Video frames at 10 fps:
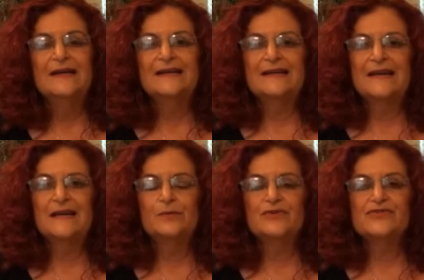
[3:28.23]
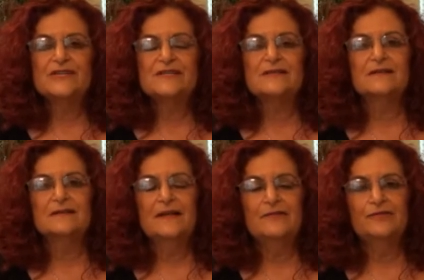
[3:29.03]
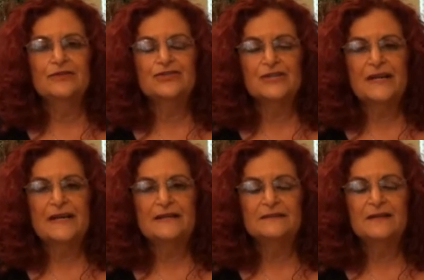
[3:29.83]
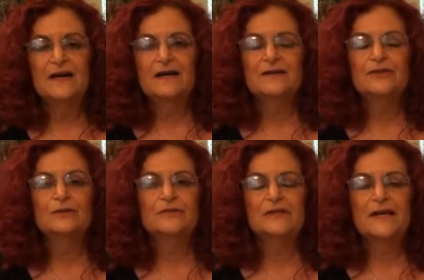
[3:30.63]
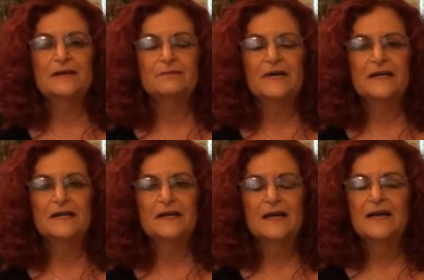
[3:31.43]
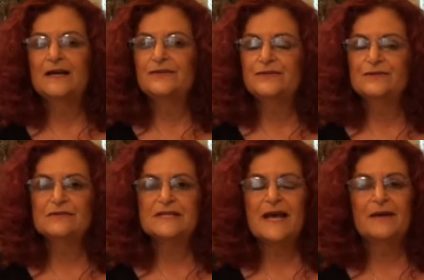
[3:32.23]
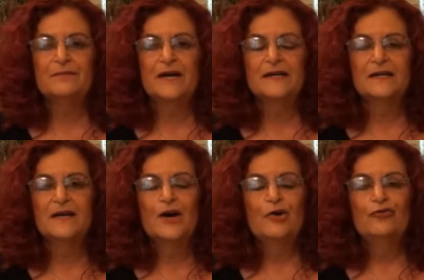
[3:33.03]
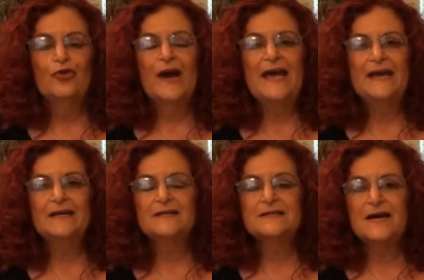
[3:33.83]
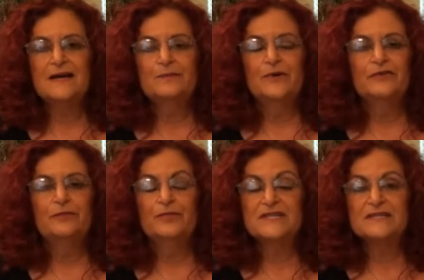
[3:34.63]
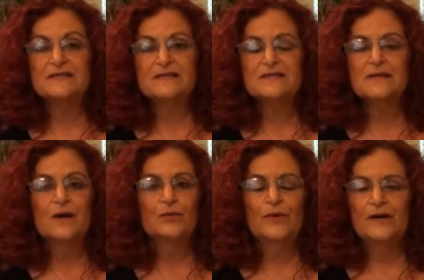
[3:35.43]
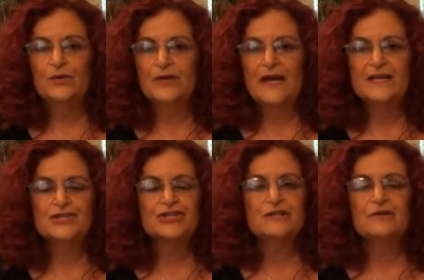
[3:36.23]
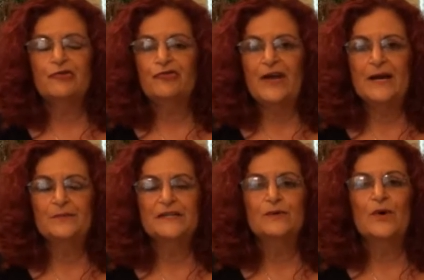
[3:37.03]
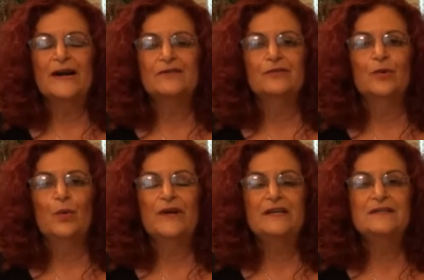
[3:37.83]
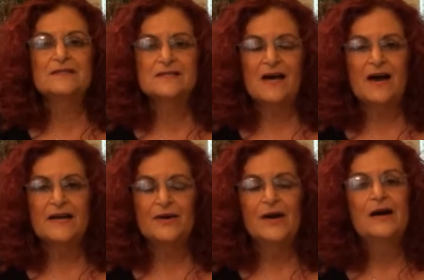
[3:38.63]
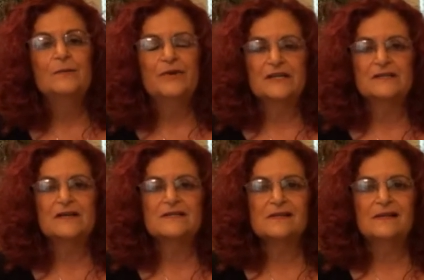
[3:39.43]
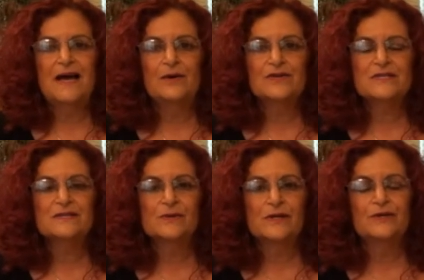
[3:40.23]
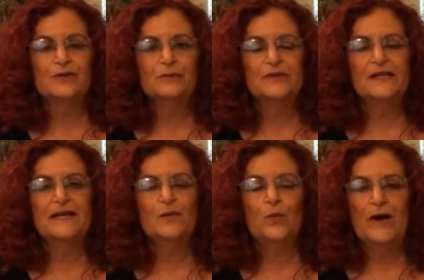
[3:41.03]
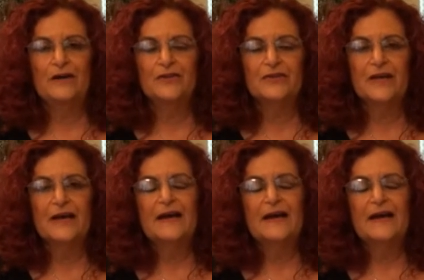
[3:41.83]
It enables us to leverage land, accumulate money, and use that money for any type of business, recreation, family, whatever we desire. But it does allow us to accumulate wealth.